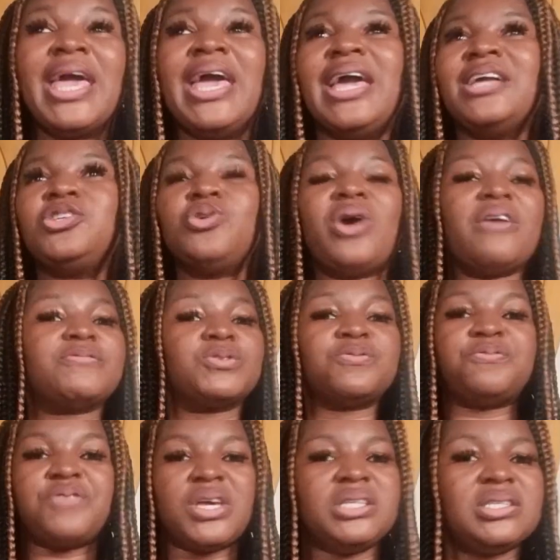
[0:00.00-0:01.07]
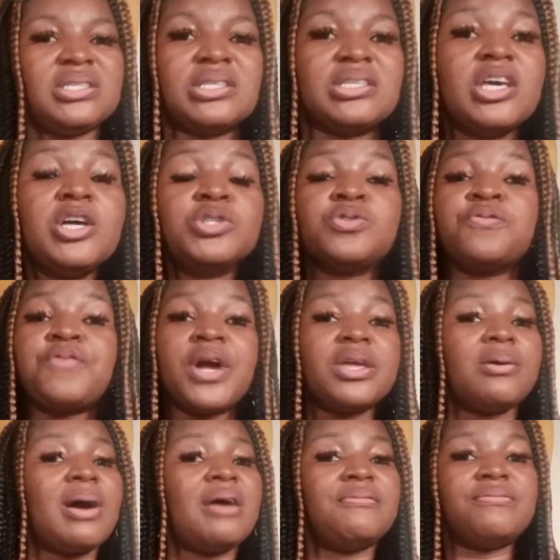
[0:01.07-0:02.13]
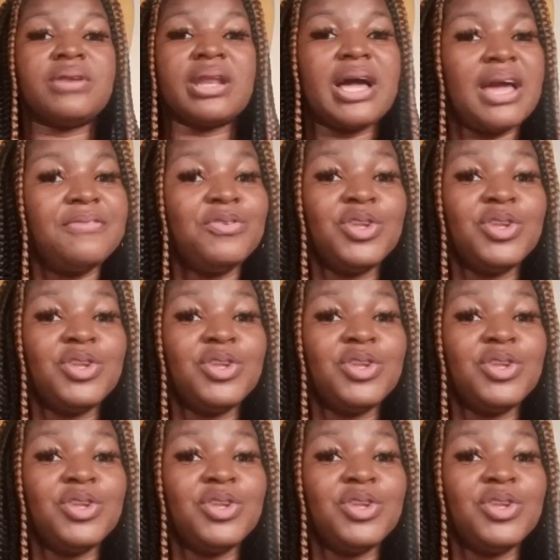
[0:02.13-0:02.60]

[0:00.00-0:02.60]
and you have to face it so far you have life